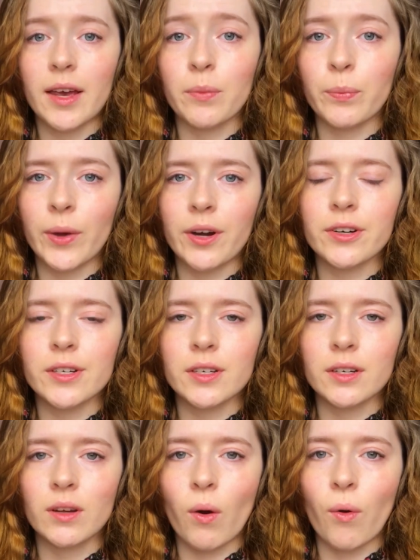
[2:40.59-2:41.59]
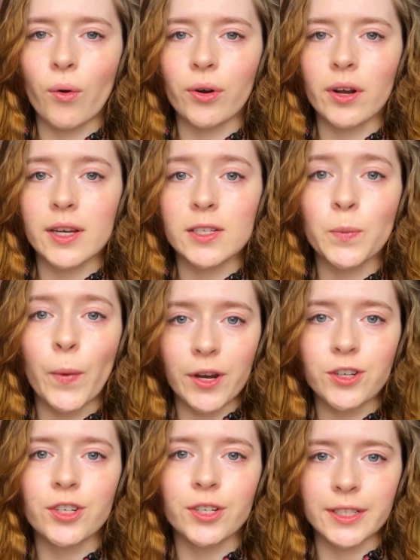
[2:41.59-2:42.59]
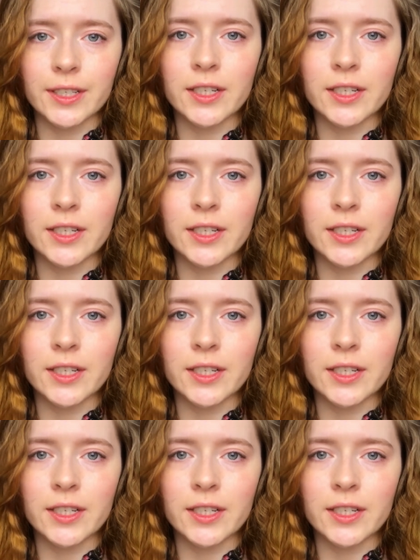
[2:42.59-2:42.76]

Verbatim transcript: a person or especially a